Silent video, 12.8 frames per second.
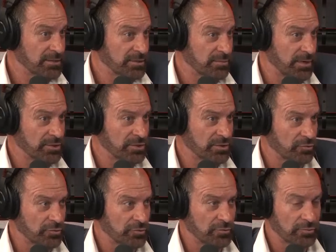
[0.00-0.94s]
that you mentioned
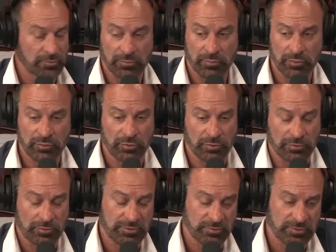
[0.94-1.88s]
through or
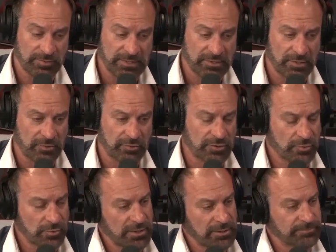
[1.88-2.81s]
Chris was mentioning through
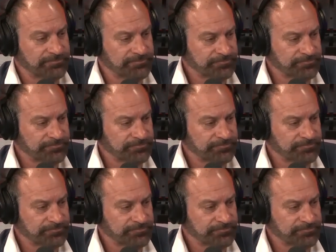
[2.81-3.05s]
Sweden.